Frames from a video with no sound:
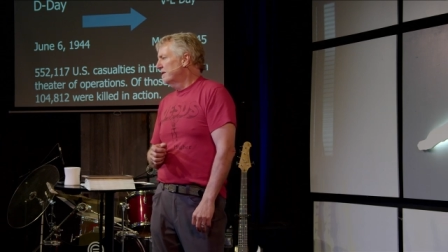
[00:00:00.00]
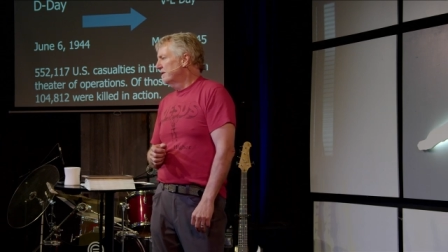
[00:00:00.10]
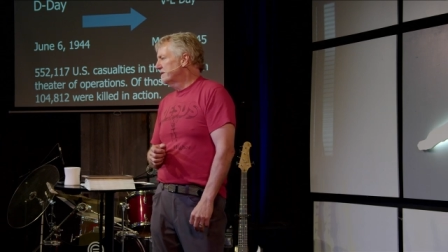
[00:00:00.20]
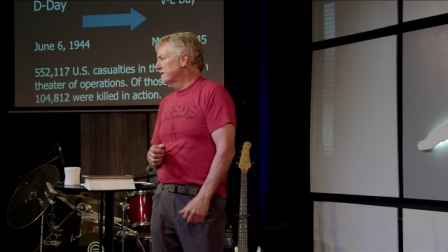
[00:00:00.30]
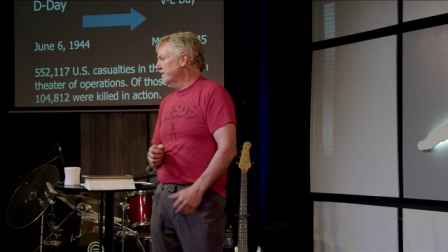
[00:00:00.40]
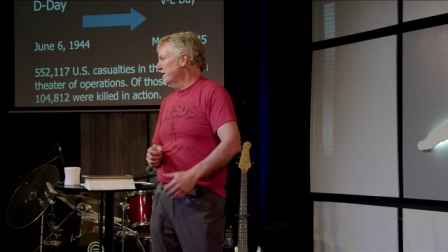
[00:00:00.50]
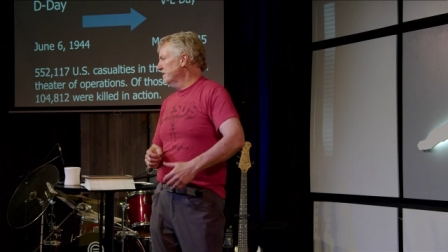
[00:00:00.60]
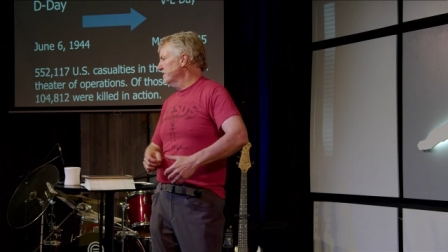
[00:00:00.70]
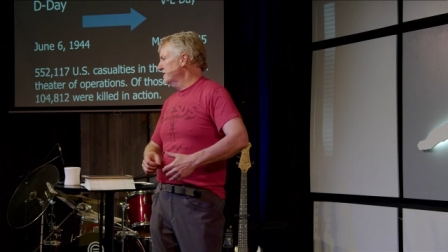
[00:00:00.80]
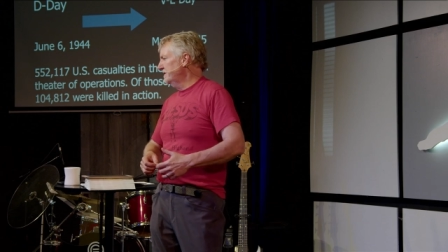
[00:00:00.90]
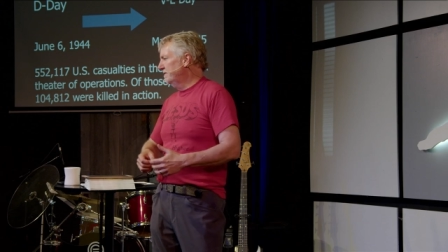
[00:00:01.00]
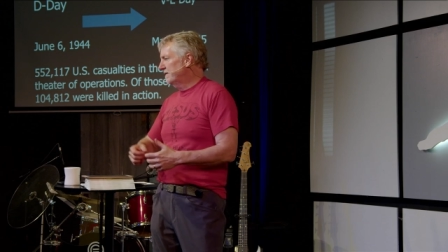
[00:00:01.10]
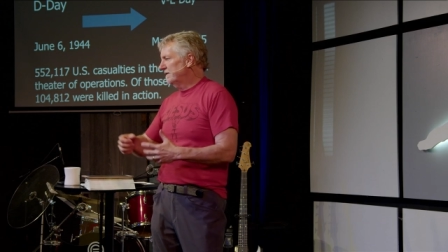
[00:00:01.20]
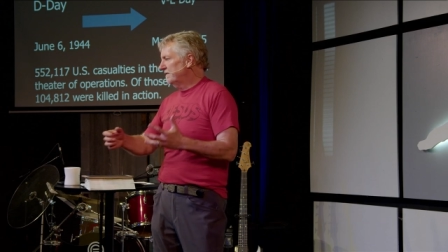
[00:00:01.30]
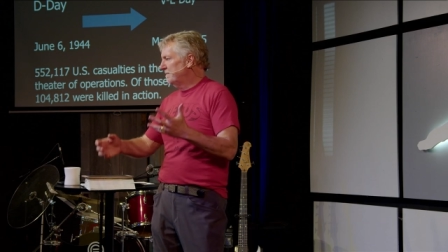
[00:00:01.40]
This involves, you've
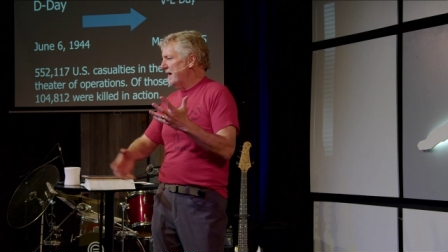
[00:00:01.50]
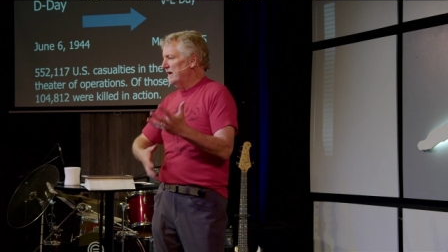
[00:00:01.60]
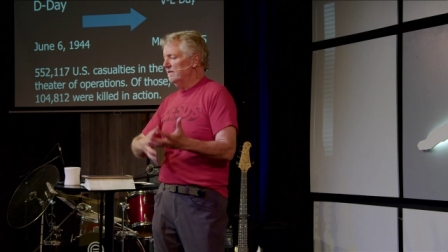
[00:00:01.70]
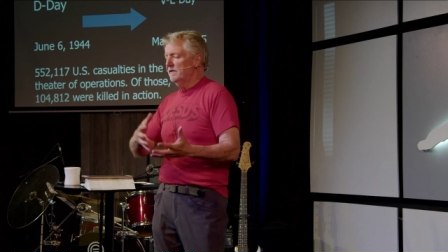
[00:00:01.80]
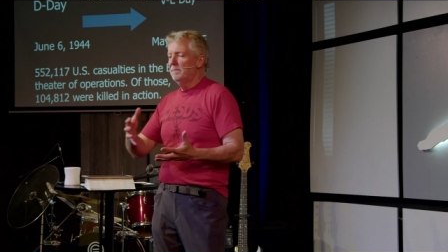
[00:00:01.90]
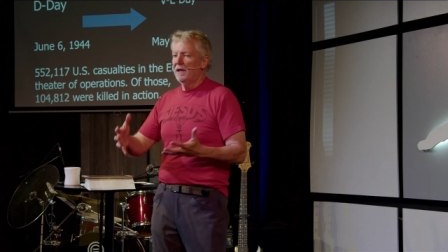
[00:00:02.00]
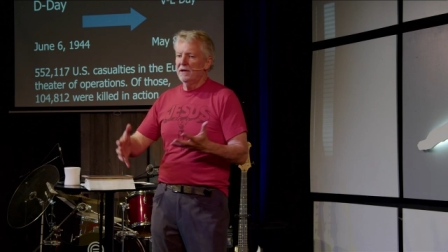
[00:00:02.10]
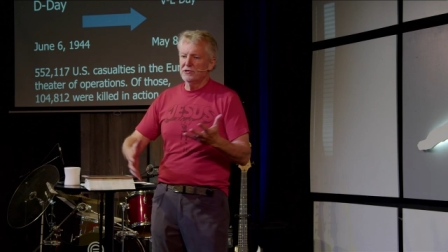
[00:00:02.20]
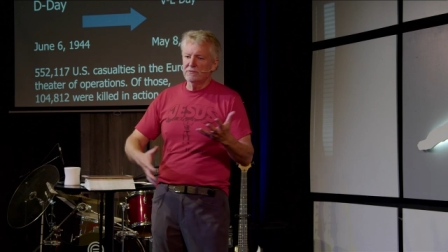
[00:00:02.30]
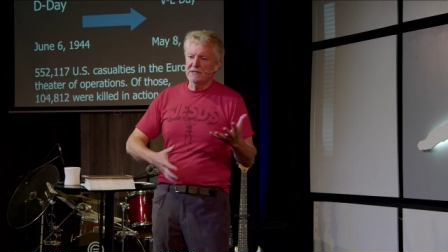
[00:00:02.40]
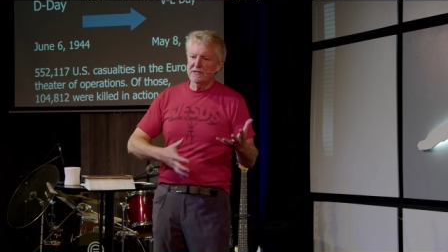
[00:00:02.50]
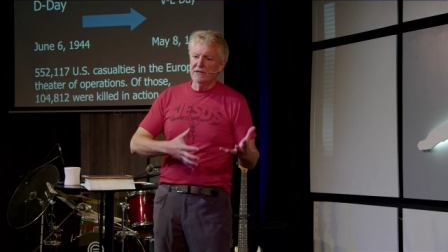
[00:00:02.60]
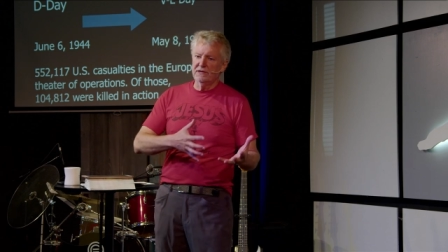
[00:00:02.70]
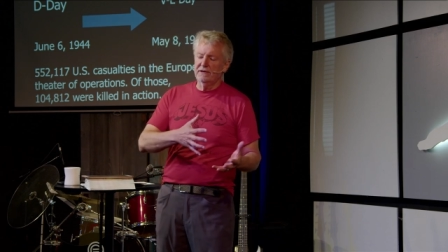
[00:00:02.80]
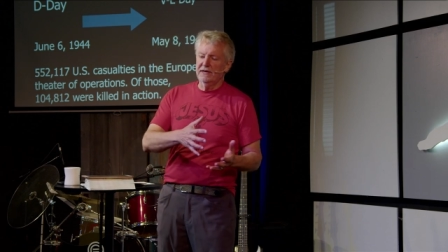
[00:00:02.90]
heard of the Battle of the Bulge was
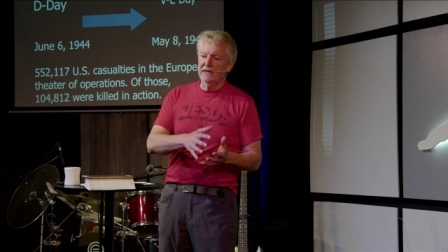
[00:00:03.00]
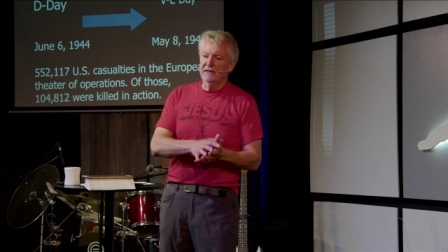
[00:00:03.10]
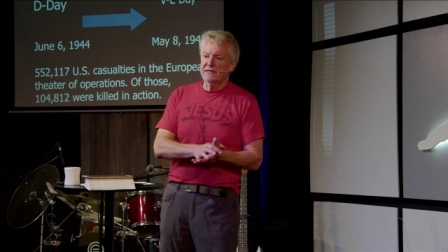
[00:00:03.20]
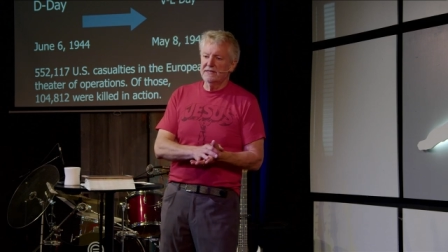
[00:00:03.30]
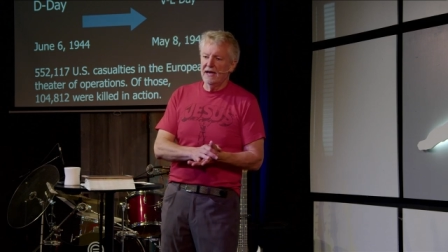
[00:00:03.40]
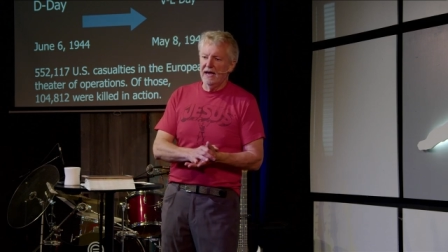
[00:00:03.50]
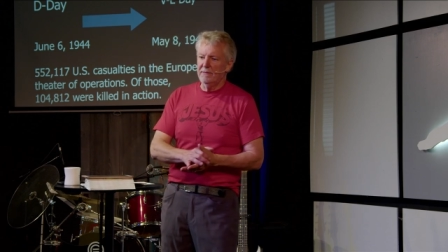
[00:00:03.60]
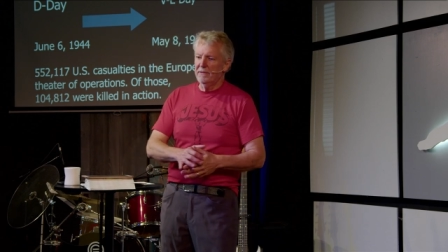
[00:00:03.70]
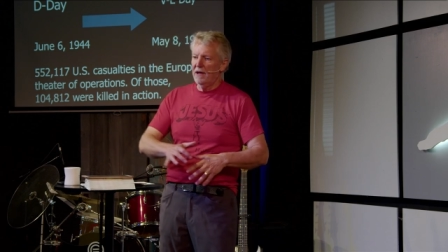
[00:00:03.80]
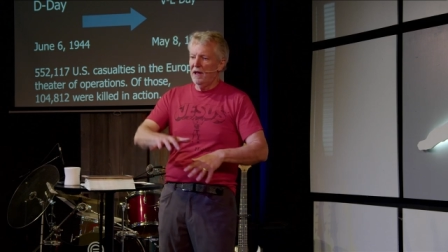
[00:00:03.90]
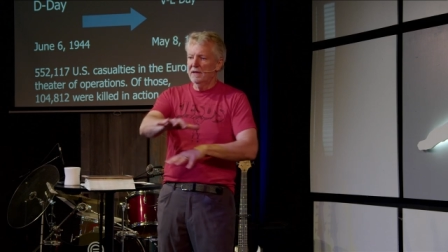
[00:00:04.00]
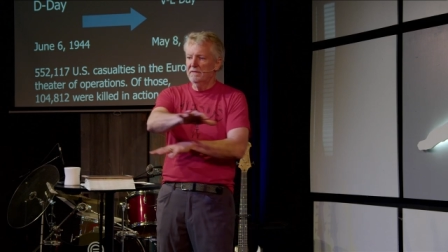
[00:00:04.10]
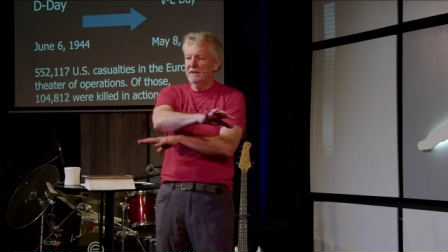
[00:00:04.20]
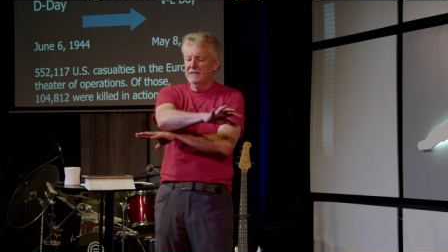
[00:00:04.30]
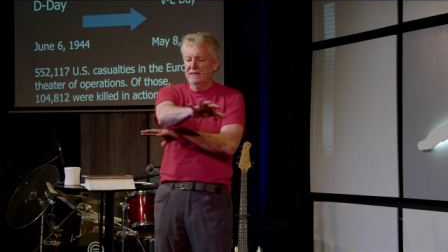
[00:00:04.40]
during this time. All
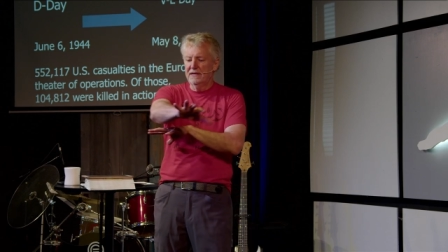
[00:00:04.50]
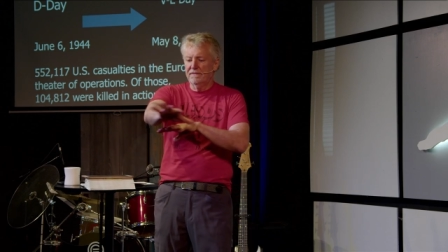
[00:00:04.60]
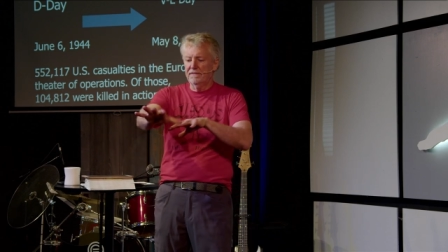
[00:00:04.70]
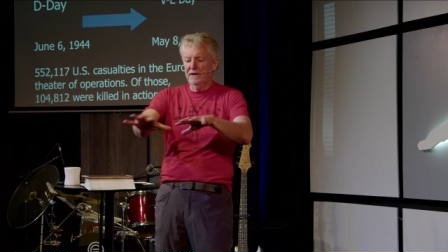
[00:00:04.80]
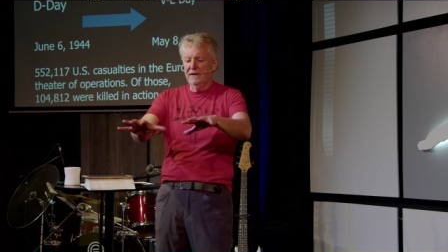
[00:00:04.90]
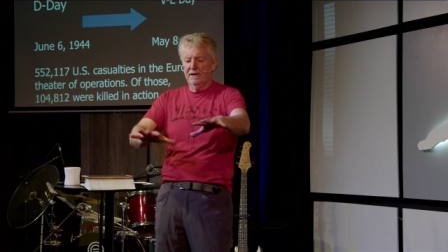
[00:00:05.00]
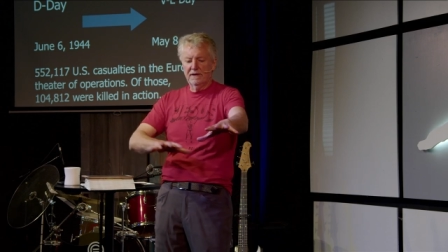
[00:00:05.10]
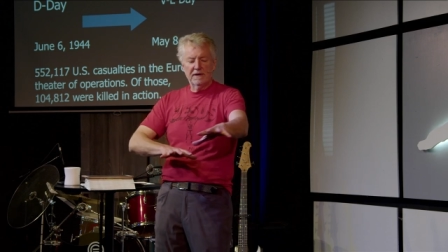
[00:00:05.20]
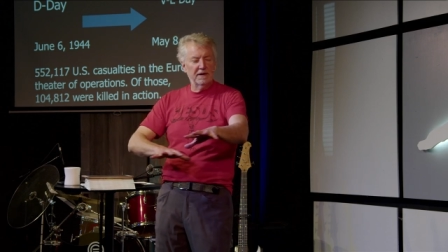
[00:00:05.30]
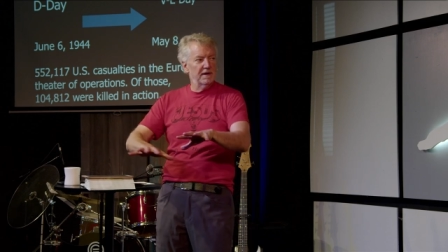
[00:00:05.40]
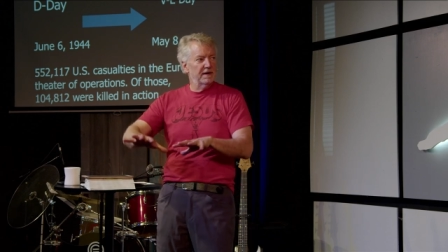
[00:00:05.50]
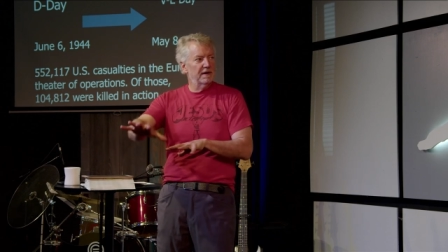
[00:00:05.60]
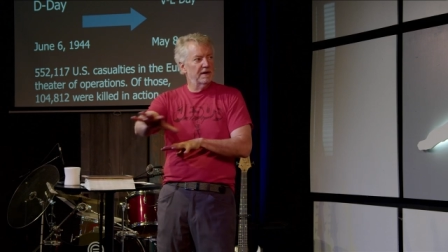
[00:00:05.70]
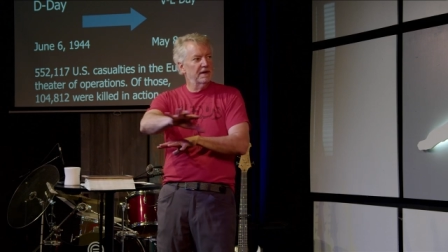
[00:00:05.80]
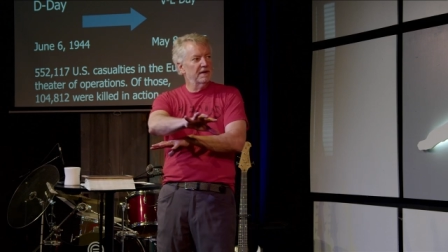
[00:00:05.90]
of these different
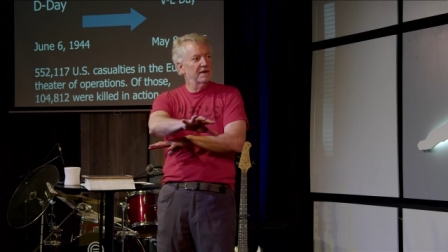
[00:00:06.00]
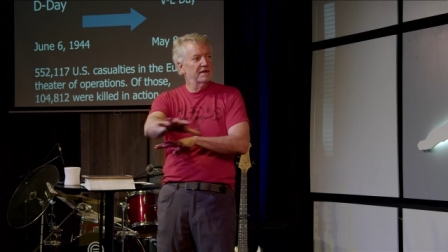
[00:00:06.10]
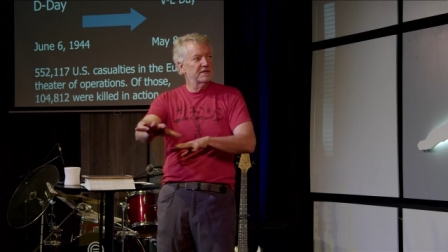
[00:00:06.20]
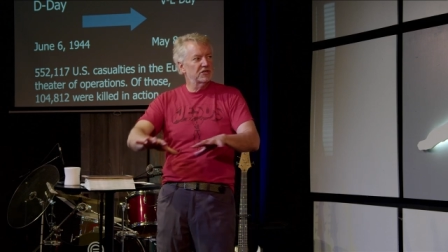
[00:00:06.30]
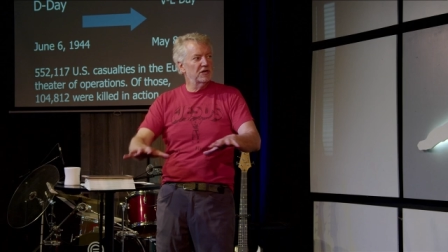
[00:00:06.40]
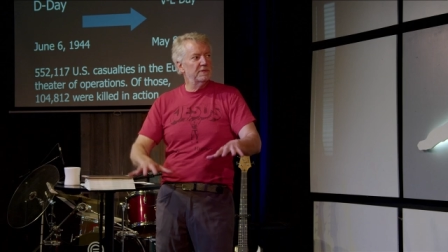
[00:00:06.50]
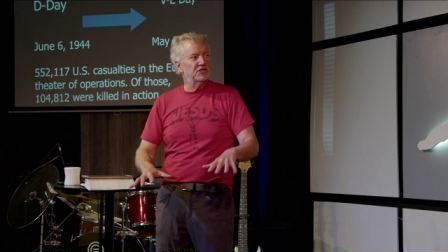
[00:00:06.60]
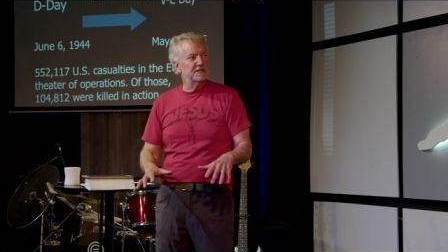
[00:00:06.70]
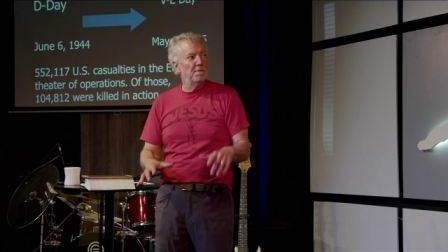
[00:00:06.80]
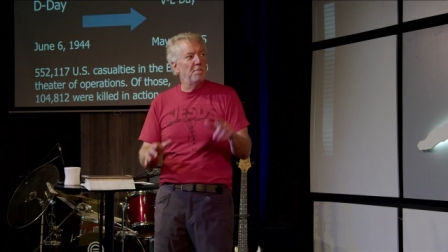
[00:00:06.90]
skirmishes.